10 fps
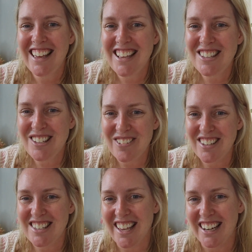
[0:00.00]
So
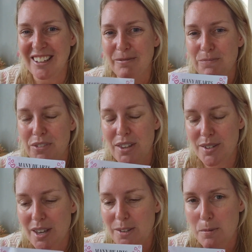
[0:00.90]
exciting.
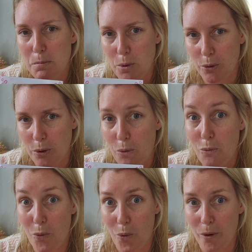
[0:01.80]
This is a book
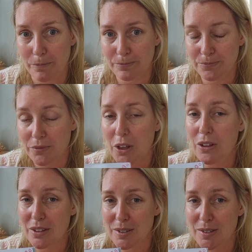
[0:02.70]
for,
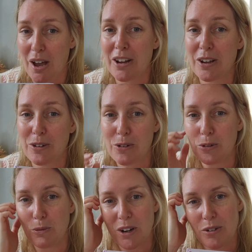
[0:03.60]
I know you're
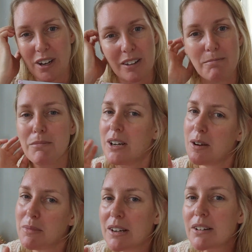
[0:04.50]
all wondering, but
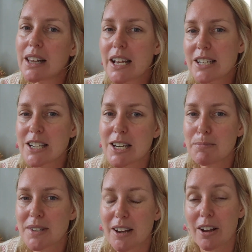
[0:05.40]
I'm in a
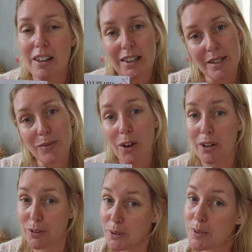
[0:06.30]
relationship, Sarah. That's
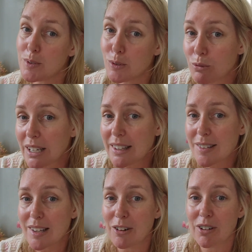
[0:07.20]
fine. You can still read
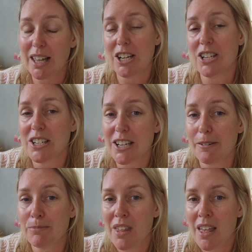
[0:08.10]
this in a relationship.